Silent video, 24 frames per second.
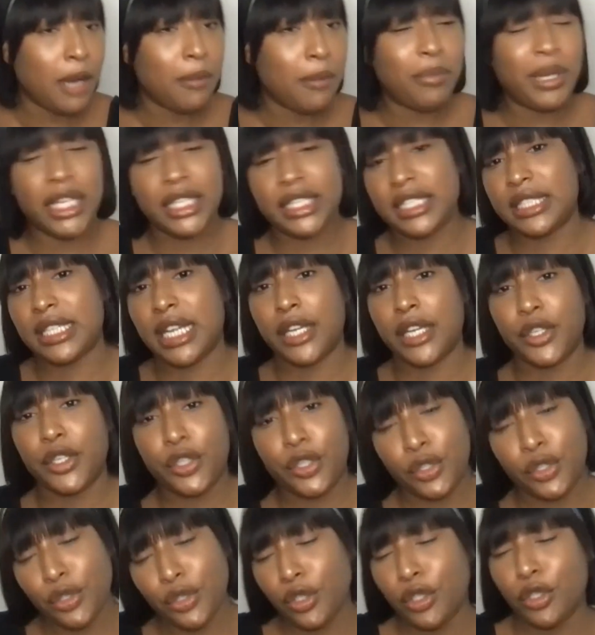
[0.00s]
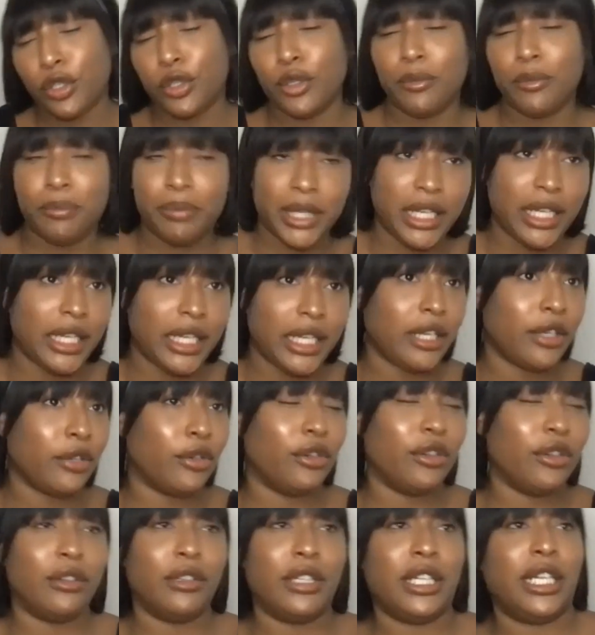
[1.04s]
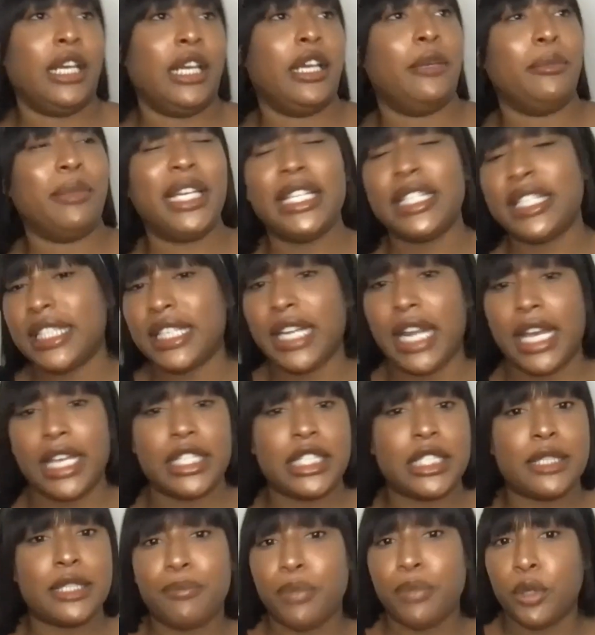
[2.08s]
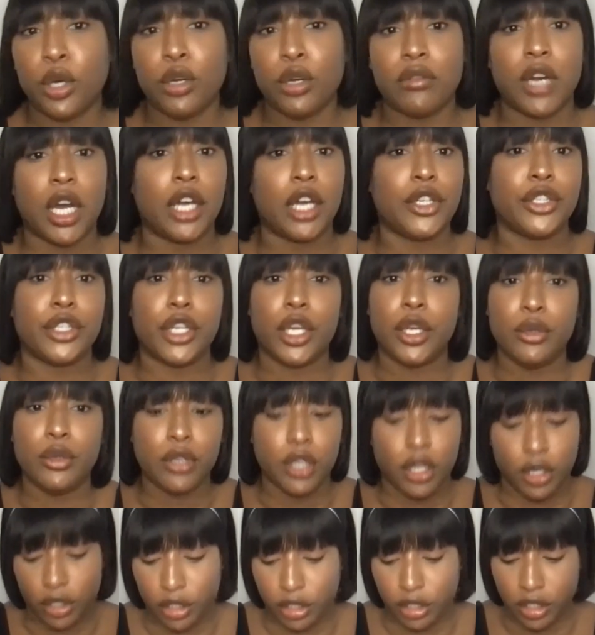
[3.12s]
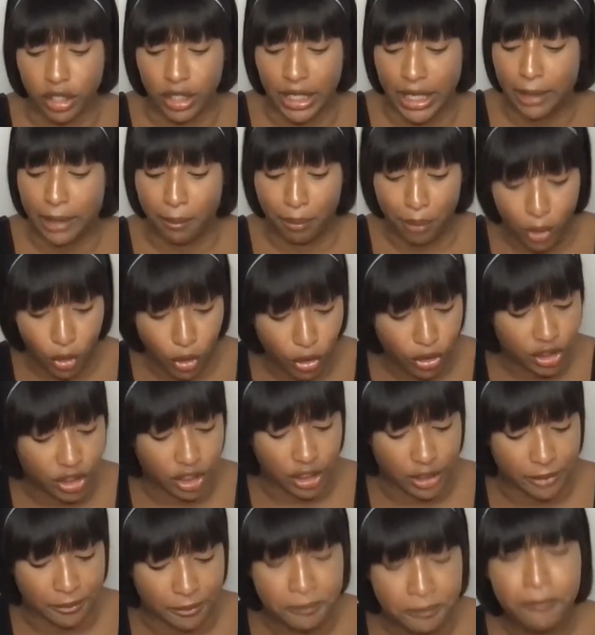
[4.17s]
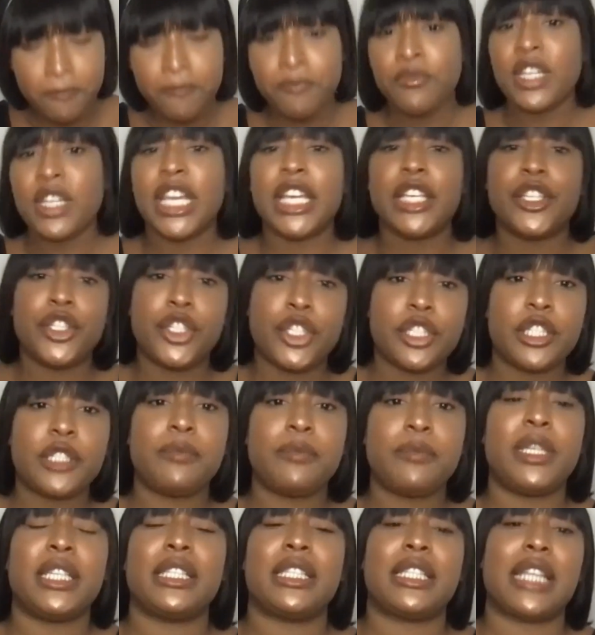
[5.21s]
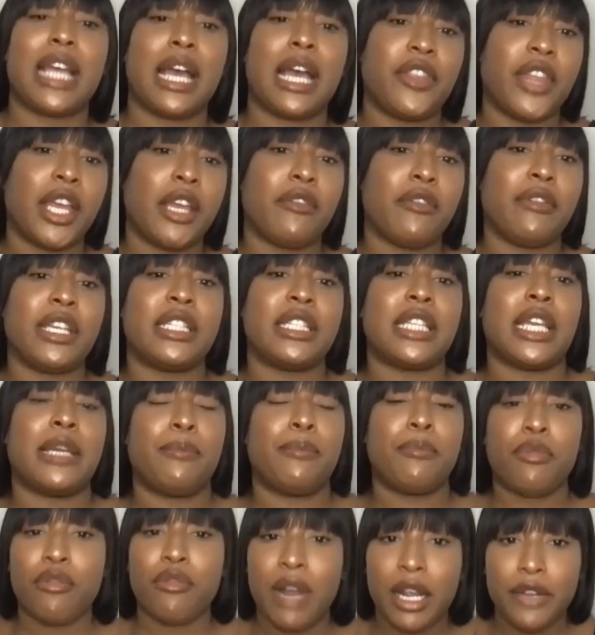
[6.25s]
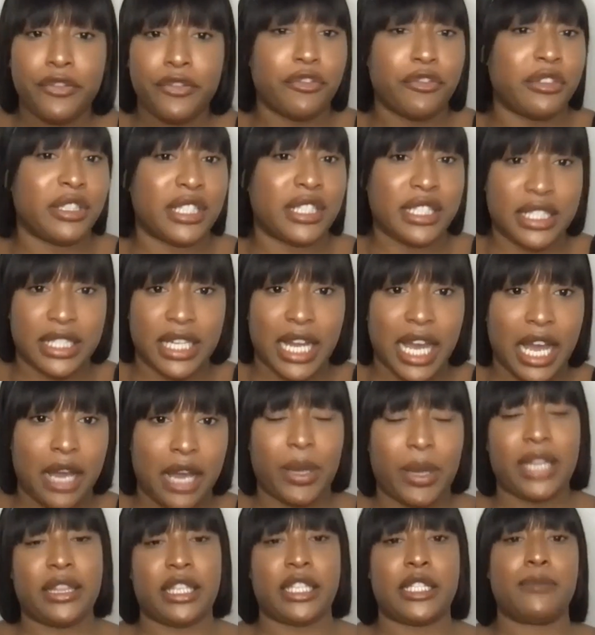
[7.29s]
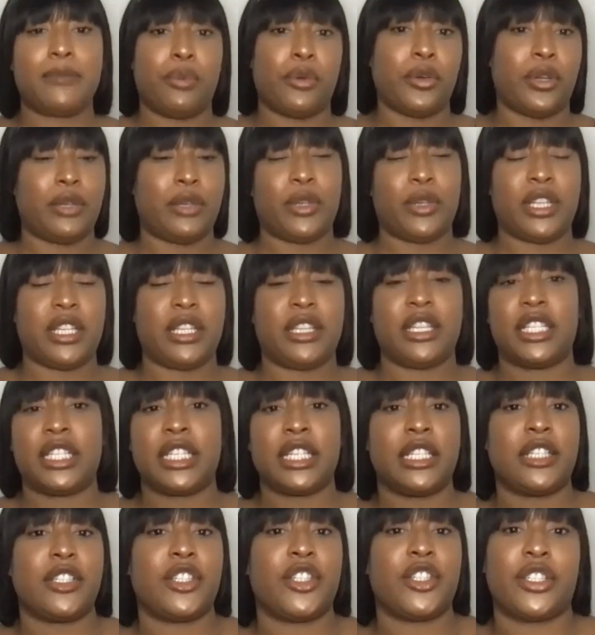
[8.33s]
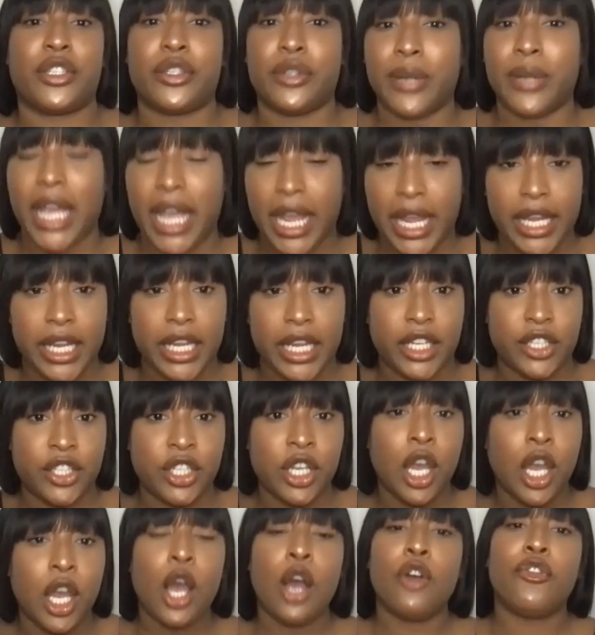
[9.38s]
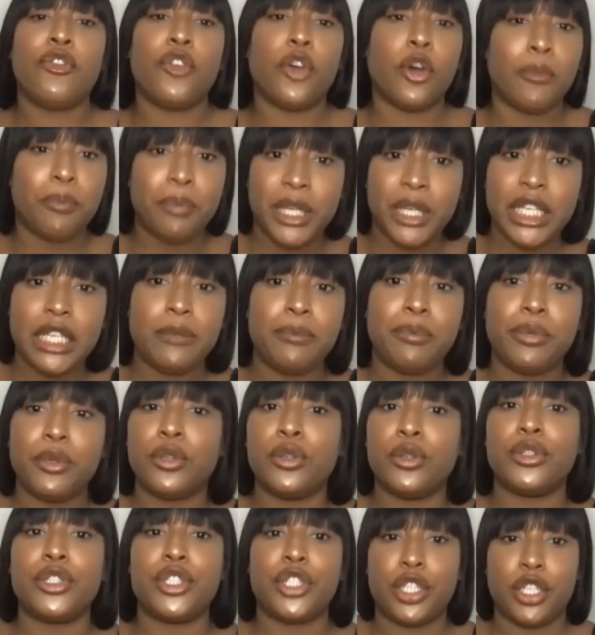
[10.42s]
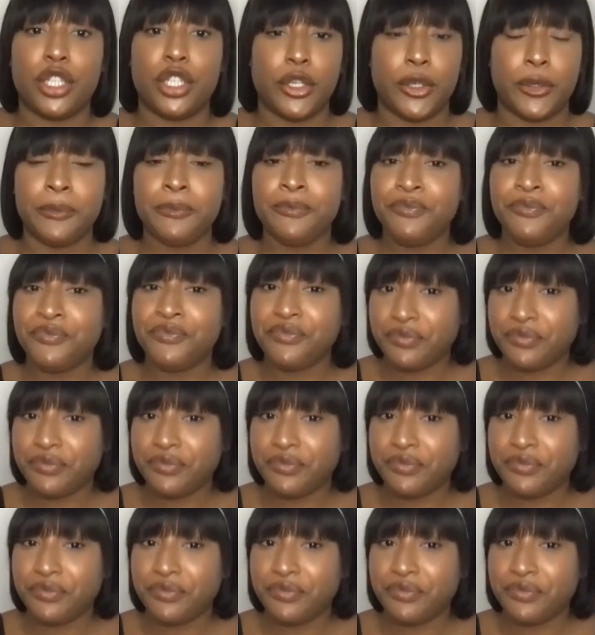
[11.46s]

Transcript: places like Google, Bing, or Internet Explorer are no longer important. It just means that there is a preference now at this point within the digital age for people to